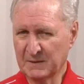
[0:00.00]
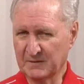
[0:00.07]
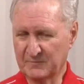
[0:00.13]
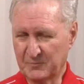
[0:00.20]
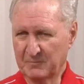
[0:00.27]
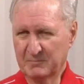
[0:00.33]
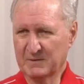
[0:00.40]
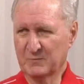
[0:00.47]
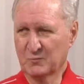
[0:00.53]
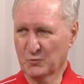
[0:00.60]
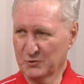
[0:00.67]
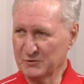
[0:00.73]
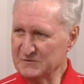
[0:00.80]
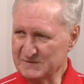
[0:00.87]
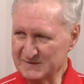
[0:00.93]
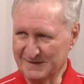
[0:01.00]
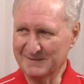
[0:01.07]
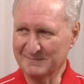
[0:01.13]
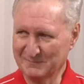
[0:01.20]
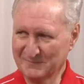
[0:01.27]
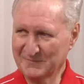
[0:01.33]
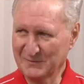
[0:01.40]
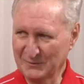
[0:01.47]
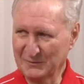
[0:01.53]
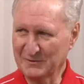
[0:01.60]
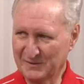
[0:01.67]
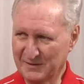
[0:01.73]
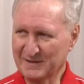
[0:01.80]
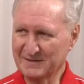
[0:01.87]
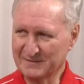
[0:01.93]
It's probably the worst time you
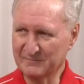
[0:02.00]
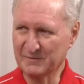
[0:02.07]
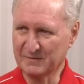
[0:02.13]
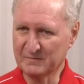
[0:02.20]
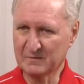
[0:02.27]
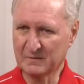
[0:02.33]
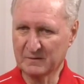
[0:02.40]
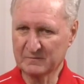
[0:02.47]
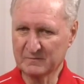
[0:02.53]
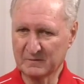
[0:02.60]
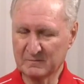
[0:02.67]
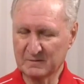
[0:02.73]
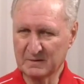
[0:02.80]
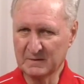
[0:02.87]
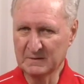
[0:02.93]
could think of this, you know, so